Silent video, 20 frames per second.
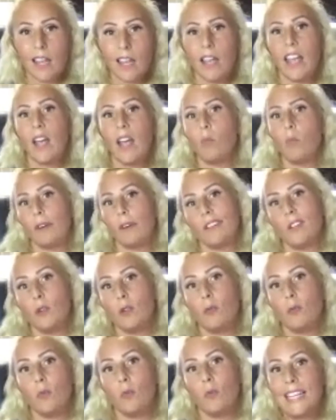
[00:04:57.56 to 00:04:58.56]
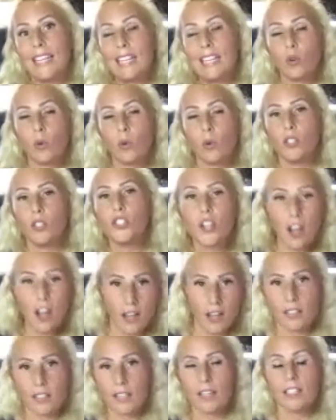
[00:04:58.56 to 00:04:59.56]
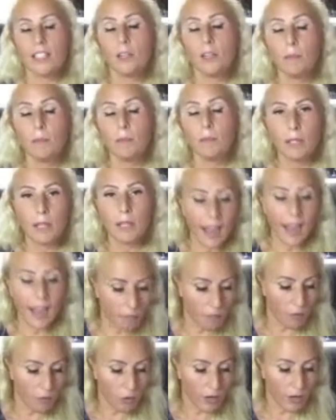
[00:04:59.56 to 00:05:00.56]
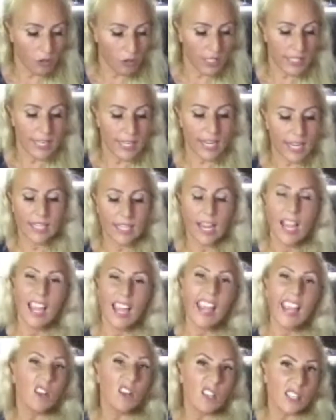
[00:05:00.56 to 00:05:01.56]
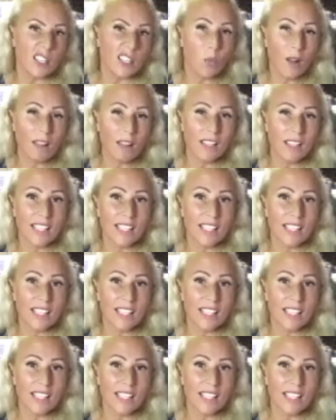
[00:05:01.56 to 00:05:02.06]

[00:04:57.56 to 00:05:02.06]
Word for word: and where you need to adjust to be able to have greater success and as well as